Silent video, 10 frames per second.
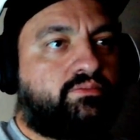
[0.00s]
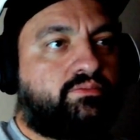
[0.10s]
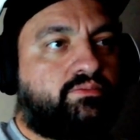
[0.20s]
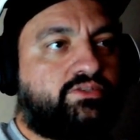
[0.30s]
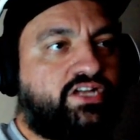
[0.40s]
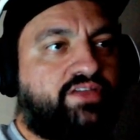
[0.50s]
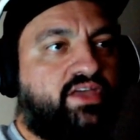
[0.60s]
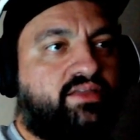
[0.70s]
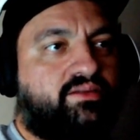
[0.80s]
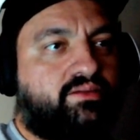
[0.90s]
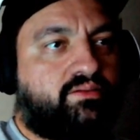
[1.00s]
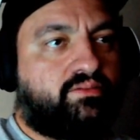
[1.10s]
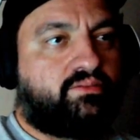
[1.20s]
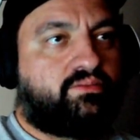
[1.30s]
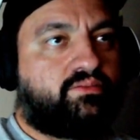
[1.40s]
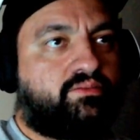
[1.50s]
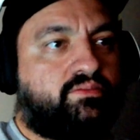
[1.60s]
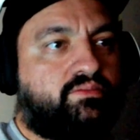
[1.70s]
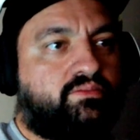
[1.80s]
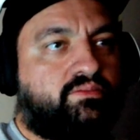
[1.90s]
She's not that. But I can't shake
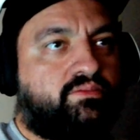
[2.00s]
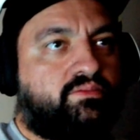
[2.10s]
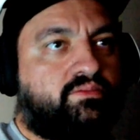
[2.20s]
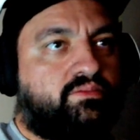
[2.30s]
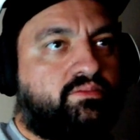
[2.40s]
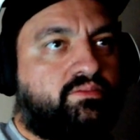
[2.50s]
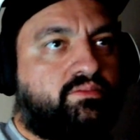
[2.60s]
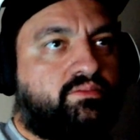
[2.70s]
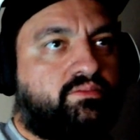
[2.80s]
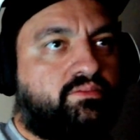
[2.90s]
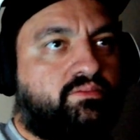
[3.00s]
this feeling I'm seeing it wrong.